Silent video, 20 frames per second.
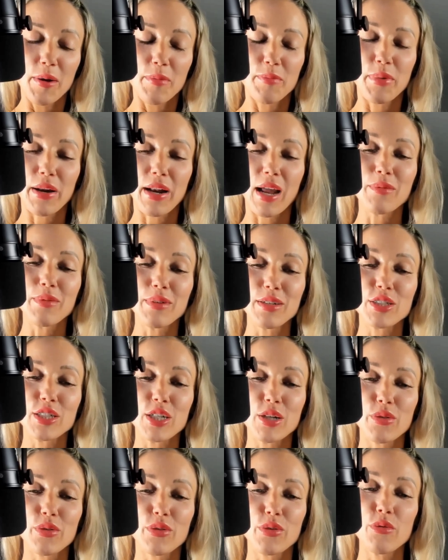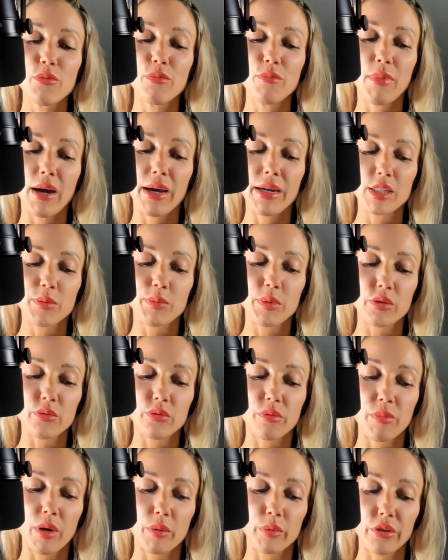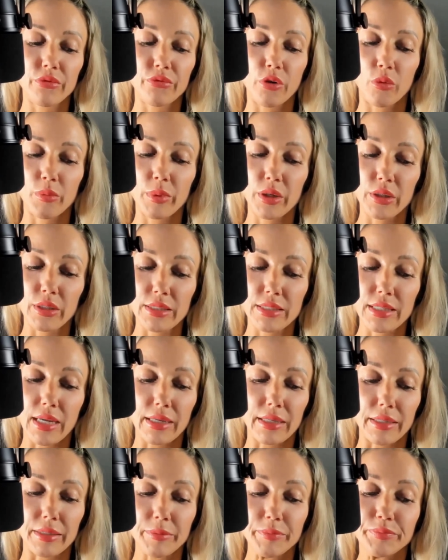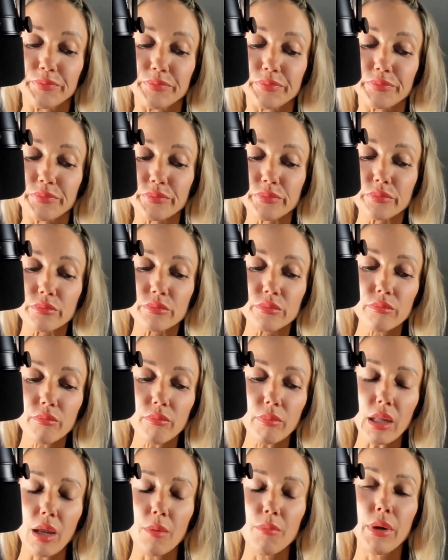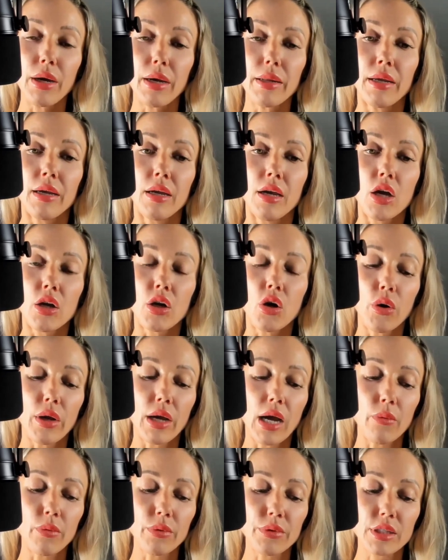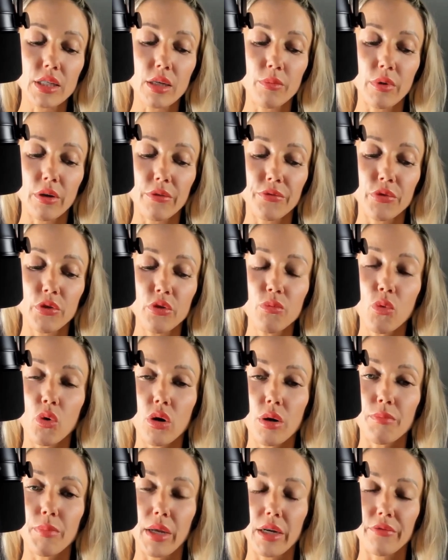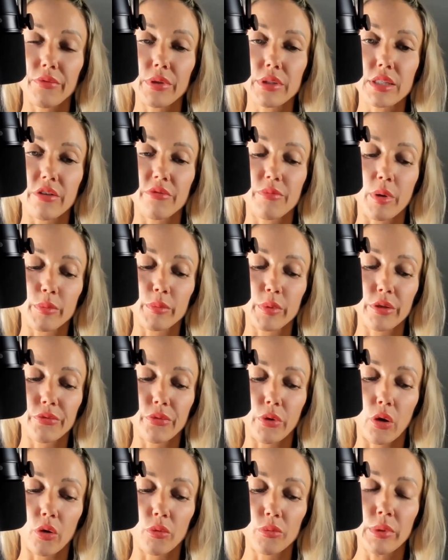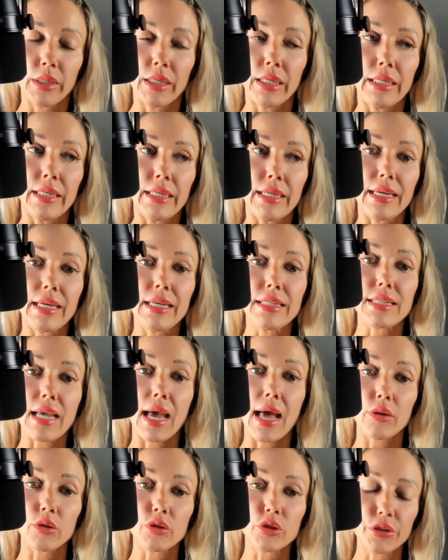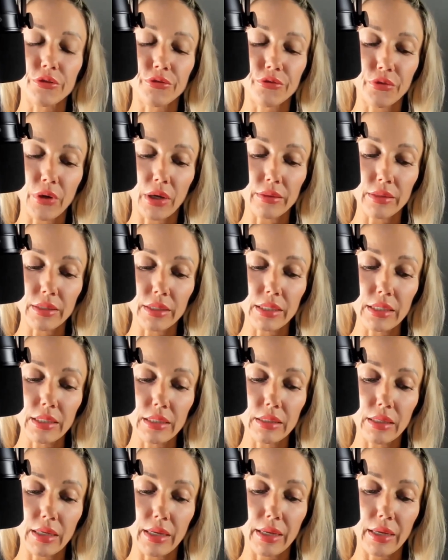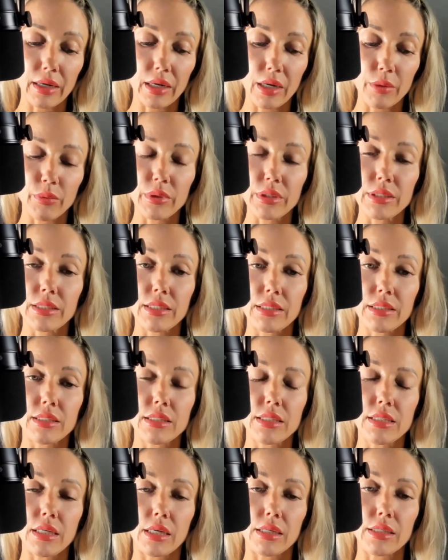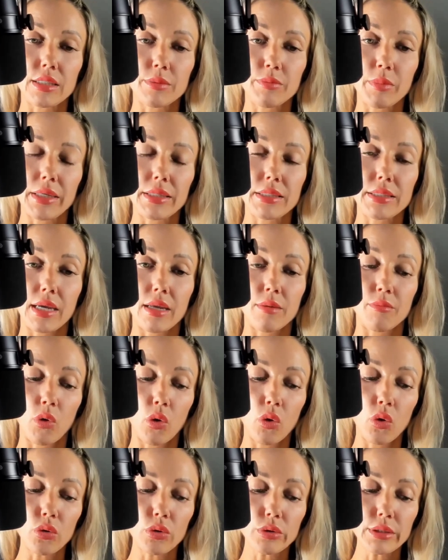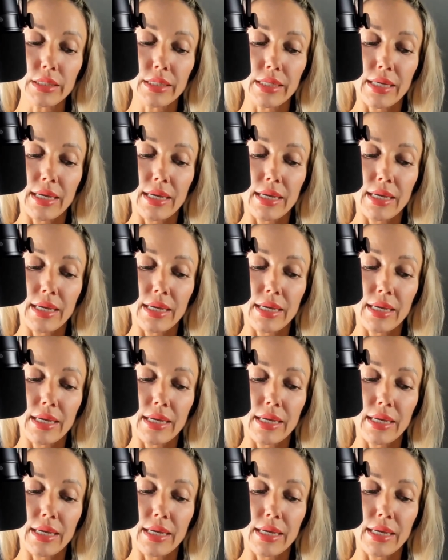But I'm going to share with you my experience with memory foam here in a second. But going on with a few more benefits of memory foam, it's allergy friendly and it resists dust, mites, and mold.